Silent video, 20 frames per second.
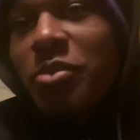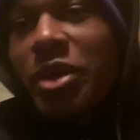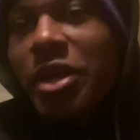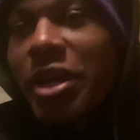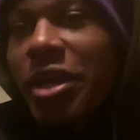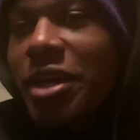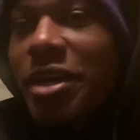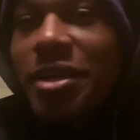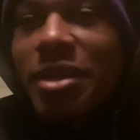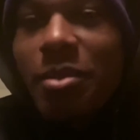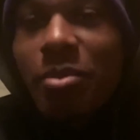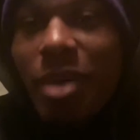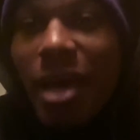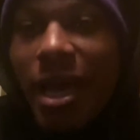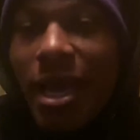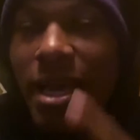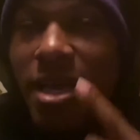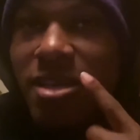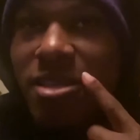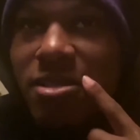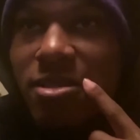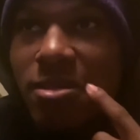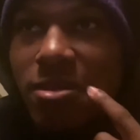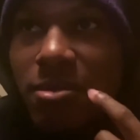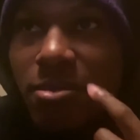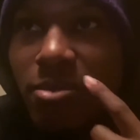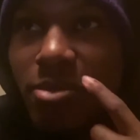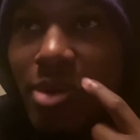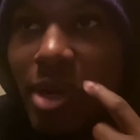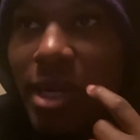been here in the past
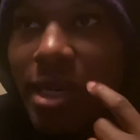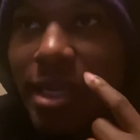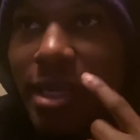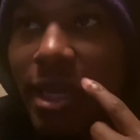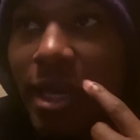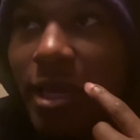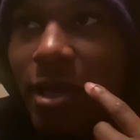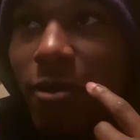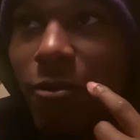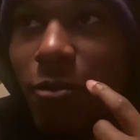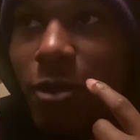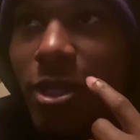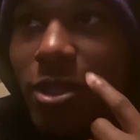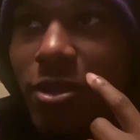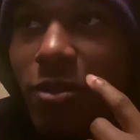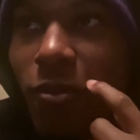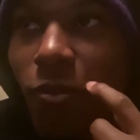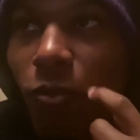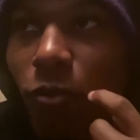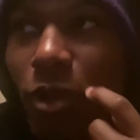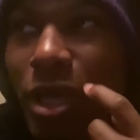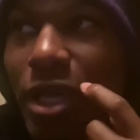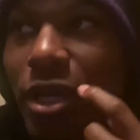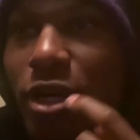probably like what week